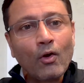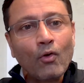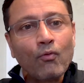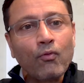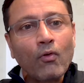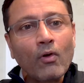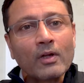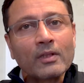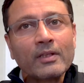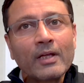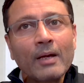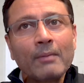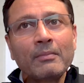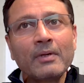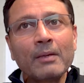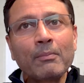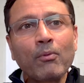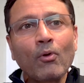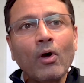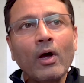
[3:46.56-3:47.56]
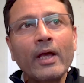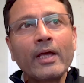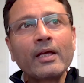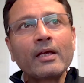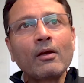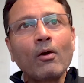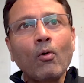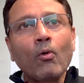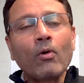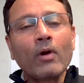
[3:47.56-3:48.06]
for them
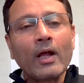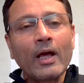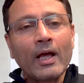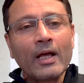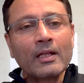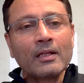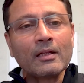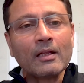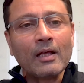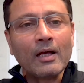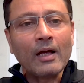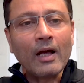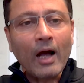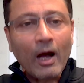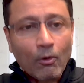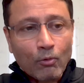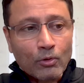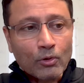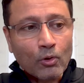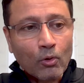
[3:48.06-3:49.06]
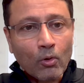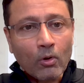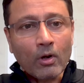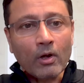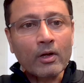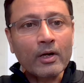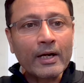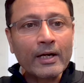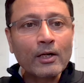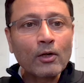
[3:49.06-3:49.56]
deploying ORAN outdoor
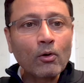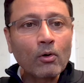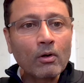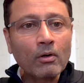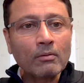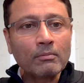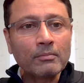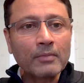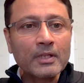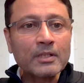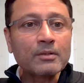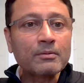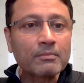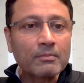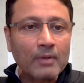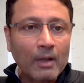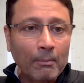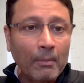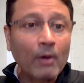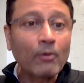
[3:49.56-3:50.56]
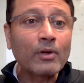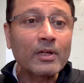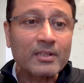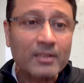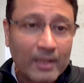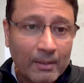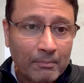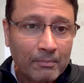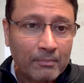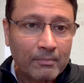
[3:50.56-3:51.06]
or indoor is about the
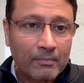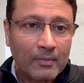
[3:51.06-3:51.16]
same.